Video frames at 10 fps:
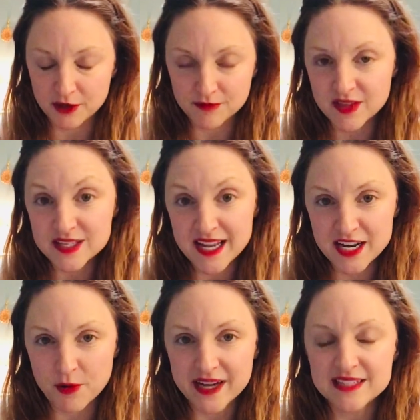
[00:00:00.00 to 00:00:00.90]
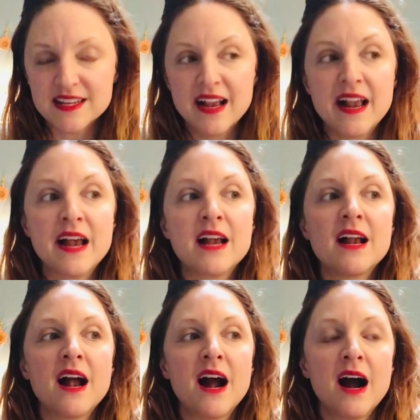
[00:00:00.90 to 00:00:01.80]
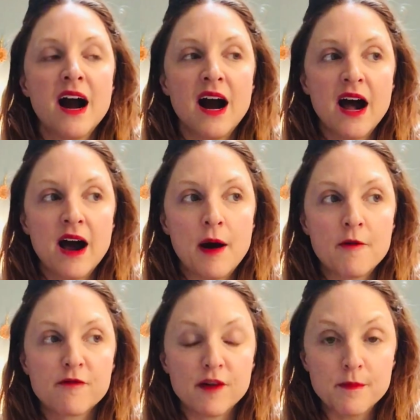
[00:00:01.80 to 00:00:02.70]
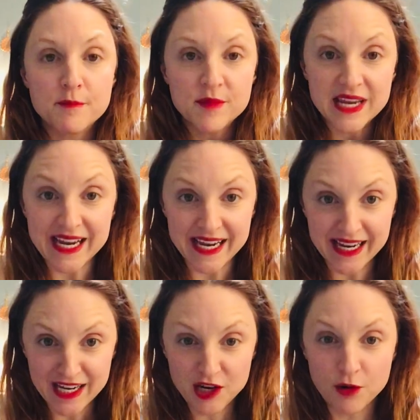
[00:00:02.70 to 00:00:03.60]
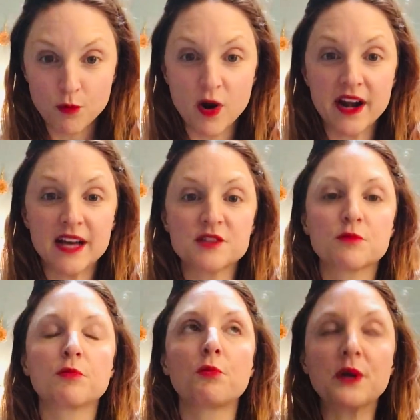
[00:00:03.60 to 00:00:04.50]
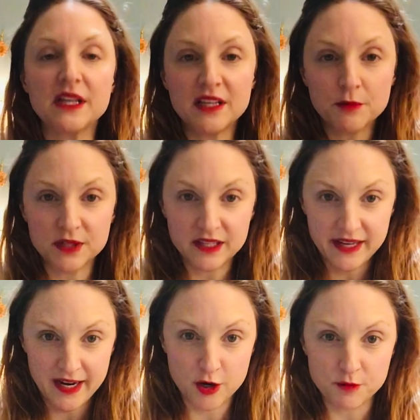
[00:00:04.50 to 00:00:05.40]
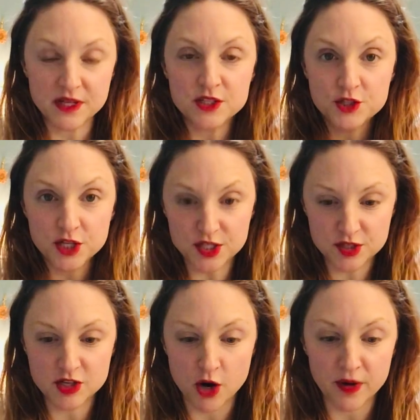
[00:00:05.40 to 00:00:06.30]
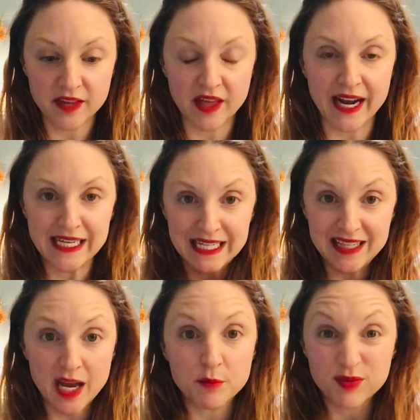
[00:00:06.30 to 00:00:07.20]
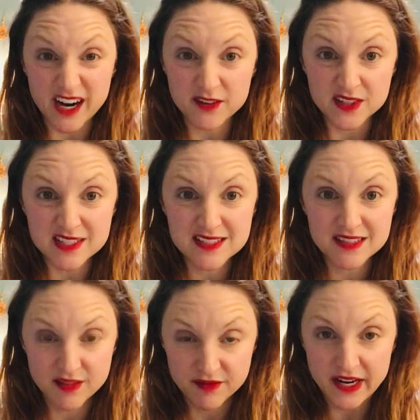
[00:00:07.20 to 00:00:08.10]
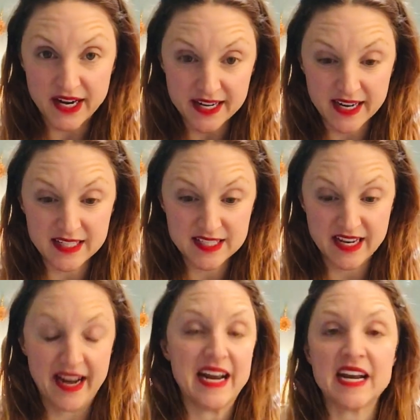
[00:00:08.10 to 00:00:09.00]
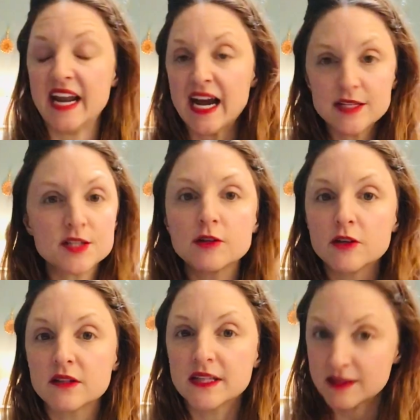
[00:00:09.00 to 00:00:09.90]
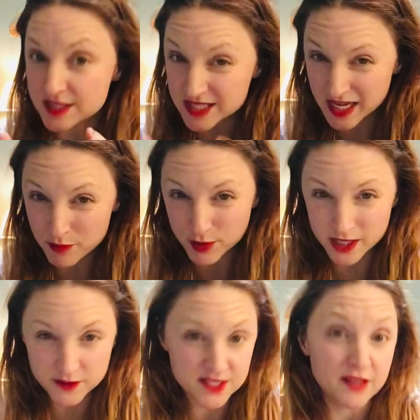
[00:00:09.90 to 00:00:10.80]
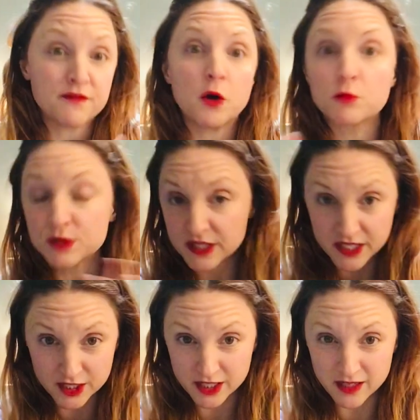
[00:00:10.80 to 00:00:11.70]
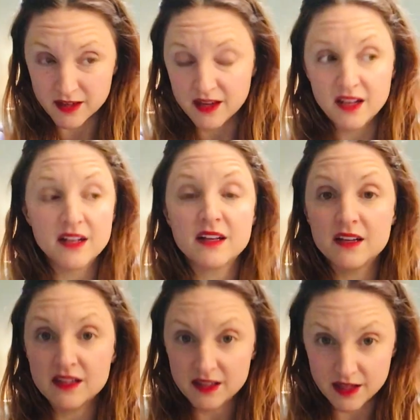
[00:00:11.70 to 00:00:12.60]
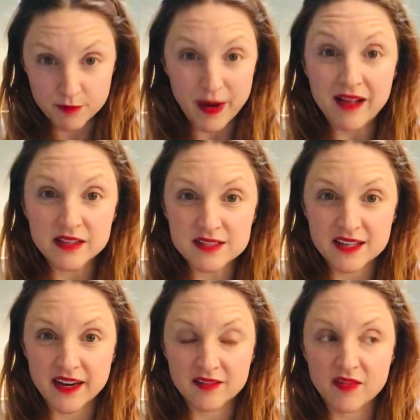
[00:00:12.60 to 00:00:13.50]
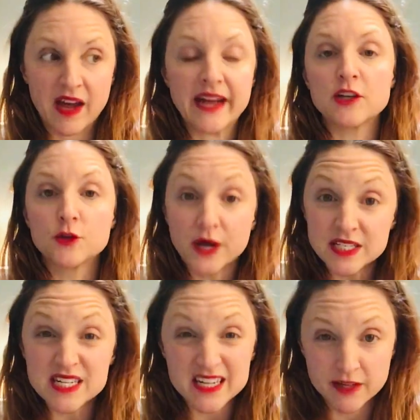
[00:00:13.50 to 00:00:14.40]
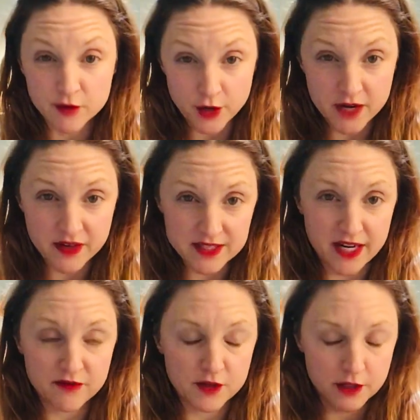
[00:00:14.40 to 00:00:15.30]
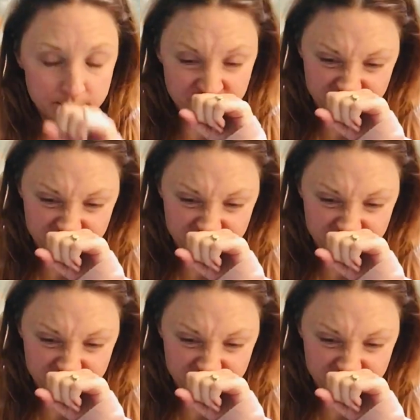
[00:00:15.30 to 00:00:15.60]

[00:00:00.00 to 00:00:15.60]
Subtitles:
this anyways. For me, what has really, really helped is just knowing that I need that breakfast the very next day. And it has to look like the same breakfast that felt really good and balancing, that I knew I didn't have cravings after,